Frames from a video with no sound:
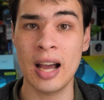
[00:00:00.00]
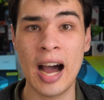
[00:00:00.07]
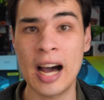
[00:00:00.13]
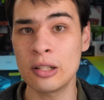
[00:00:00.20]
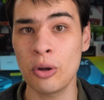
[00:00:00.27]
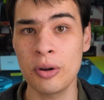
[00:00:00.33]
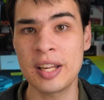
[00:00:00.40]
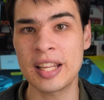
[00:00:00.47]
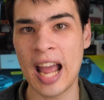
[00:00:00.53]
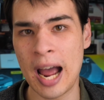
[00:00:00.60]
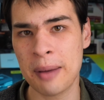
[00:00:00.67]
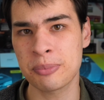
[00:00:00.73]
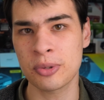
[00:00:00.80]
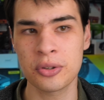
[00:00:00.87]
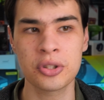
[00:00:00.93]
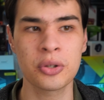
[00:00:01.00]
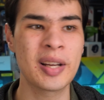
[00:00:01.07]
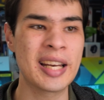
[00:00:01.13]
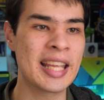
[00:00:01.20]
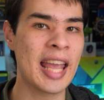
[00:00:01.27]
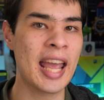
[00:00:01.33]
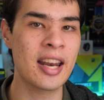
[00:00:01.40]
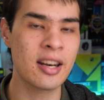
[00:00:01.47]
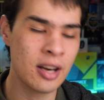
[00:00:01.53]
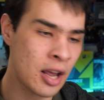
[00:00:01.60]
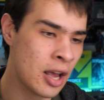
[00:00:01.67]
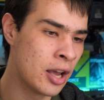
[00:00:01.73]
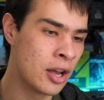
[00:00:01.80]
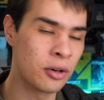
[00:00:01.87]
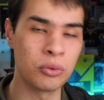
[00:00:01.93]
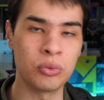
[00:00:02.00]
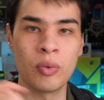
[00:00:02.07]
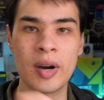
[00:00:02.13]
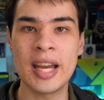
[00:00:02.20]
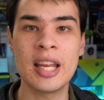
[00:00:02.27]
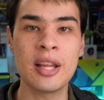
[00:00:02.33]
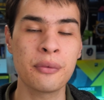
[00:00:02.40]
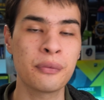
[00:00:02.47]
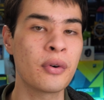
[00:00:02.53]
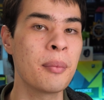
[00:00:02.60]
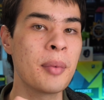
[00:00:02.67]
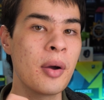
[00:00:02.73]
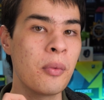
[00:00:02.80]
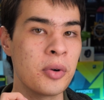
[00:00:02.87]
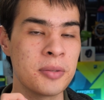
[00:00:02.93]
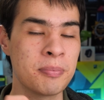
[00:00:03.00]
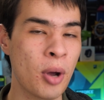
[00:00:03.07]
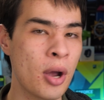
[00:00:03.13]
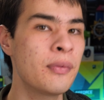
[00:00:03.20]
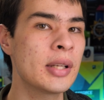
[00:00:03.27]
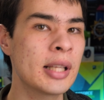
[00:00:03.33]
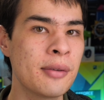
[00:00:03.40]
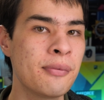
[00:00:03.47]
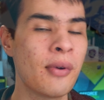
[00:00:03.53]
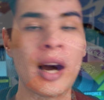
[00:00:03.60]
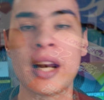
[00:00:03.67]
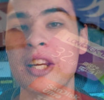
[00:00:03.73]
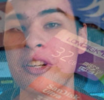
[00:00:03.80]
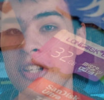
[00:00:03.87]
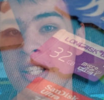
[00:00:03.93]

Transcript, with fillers: Uh, loading apps onto it again, reading from it was perfectly fine in